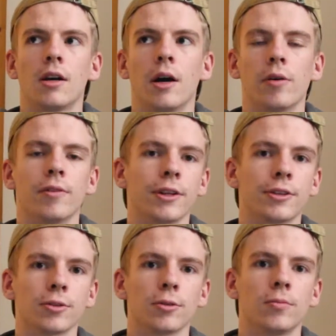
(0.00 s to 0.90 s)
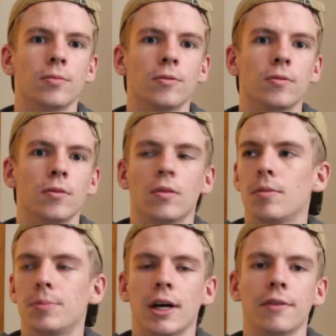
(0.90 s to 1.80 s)
However, this will
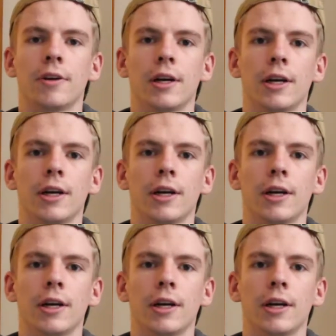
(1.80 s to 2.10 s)
apply